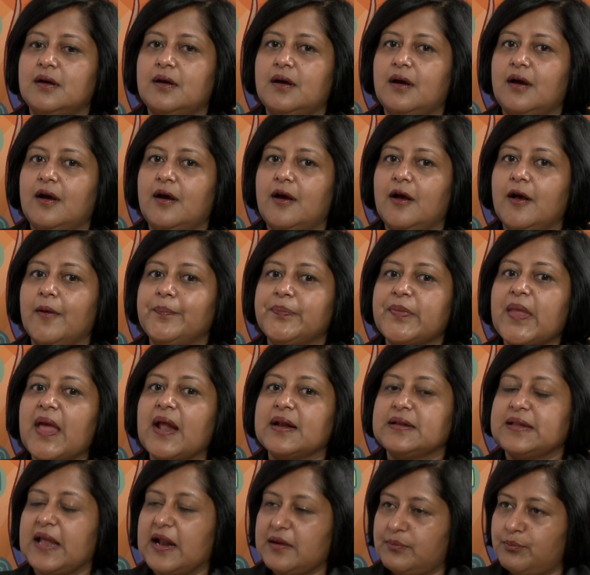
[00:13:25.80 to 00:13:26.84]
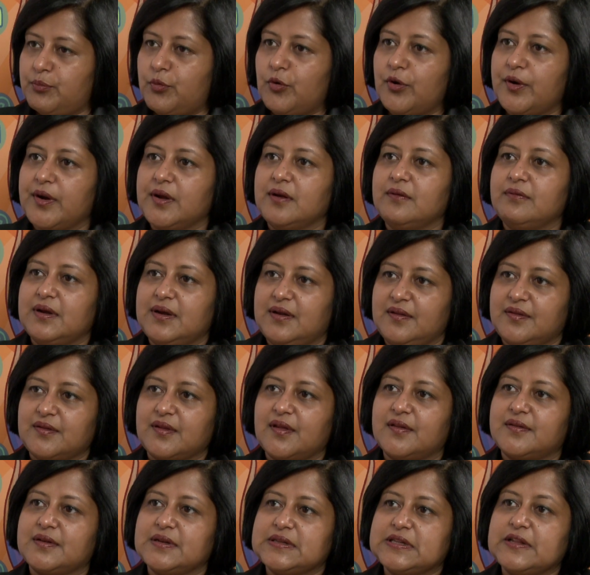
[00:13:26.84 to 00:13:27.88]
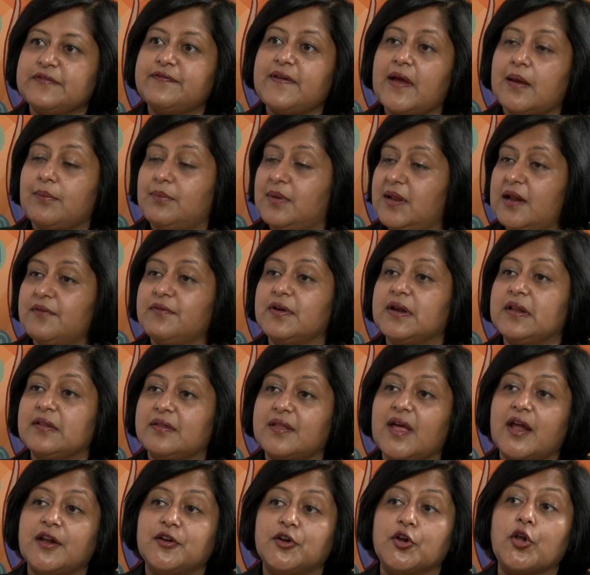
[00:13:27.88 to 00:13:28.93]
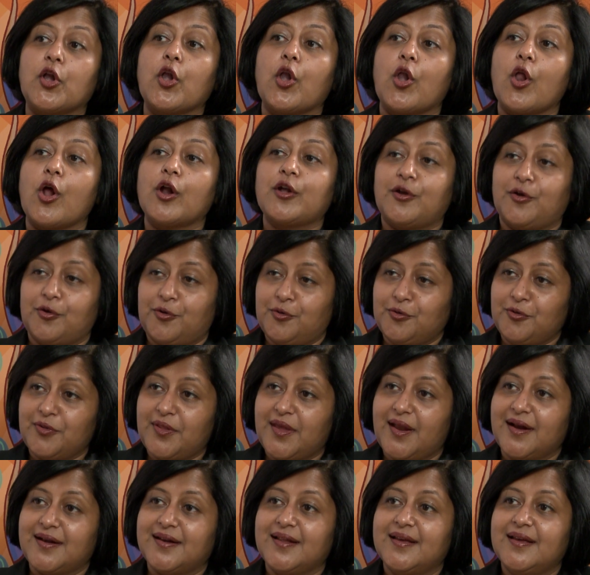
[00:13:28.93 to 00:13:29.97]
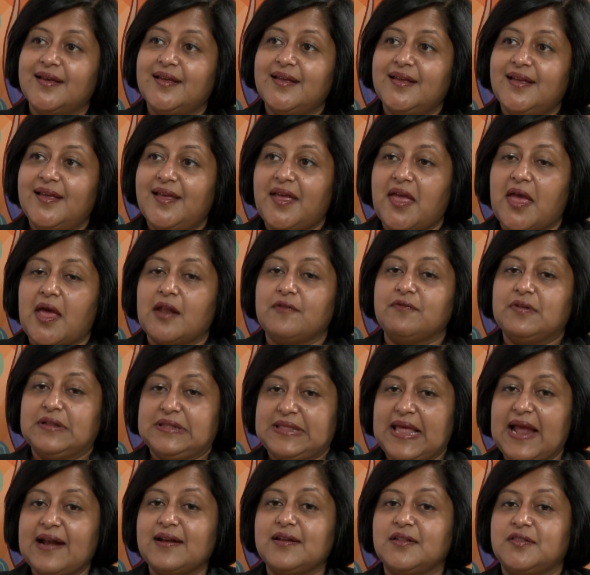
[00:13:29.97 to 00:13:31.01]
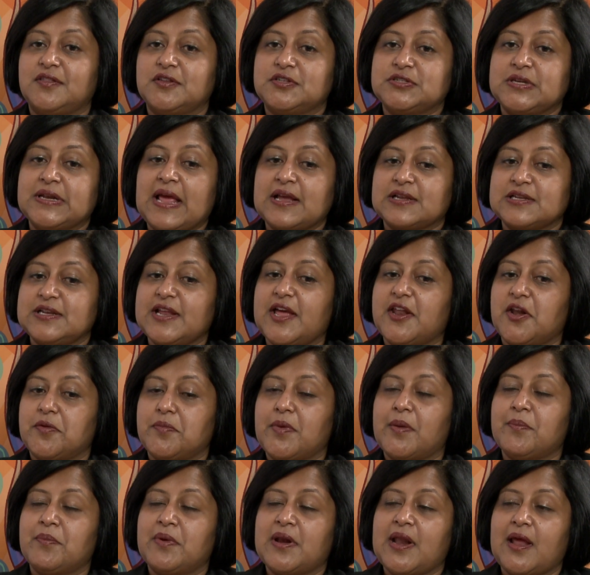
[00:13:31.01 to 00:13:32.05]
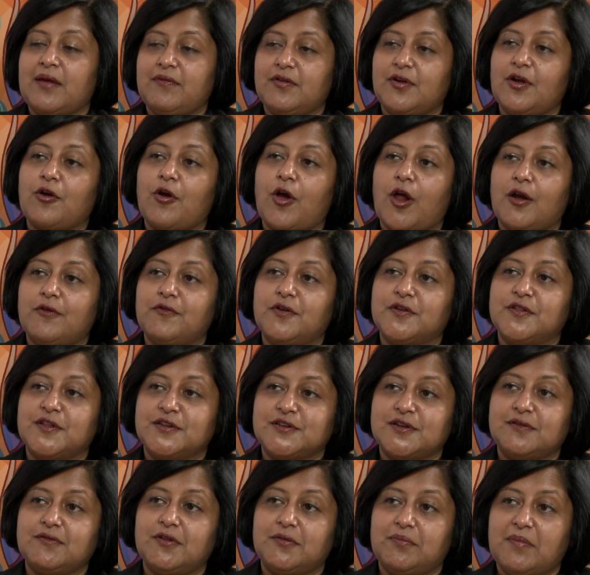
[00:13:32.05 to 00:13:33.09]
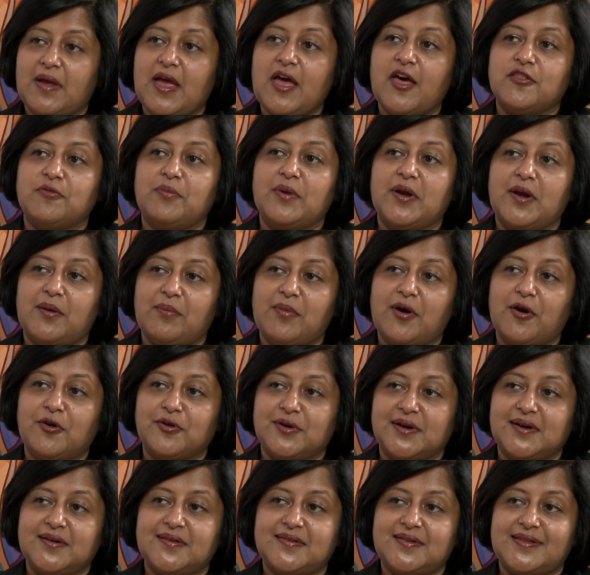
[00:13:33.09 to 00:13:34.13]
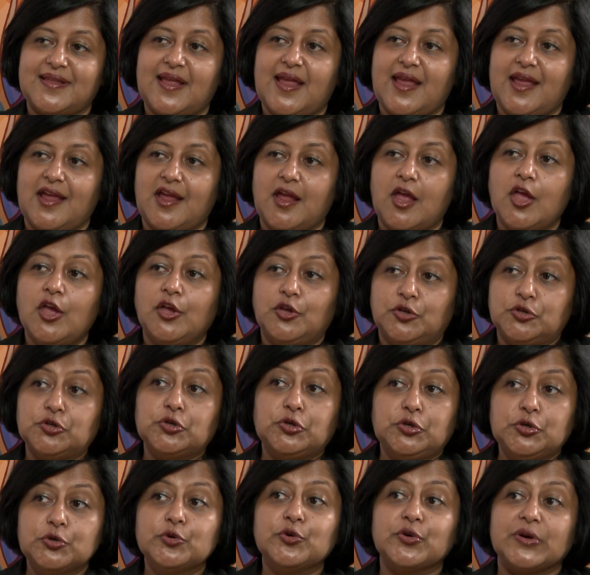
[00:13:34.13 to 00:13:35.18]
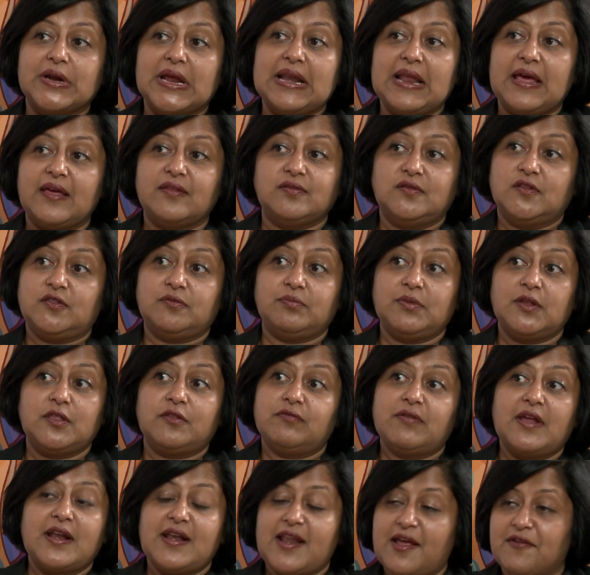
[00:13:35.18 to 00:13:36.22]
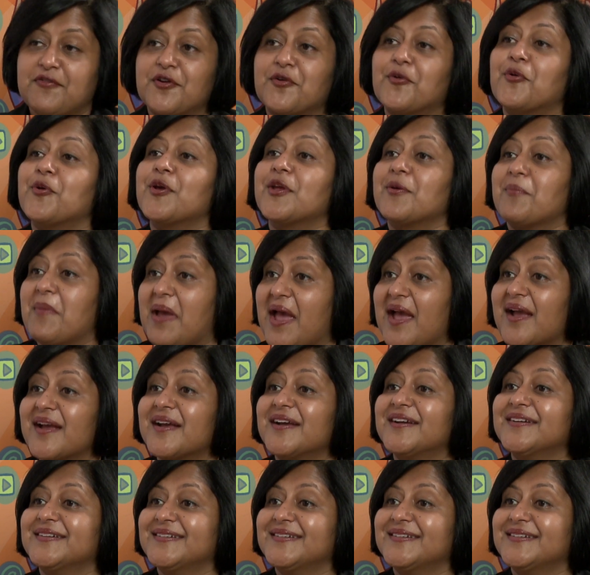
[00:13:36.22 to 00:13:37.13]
at that point, we discussed in the family and we decided not to do that. And with that decision, actually, I remember having a conversation with my husband about it, saying, you do realize this means we are never going back.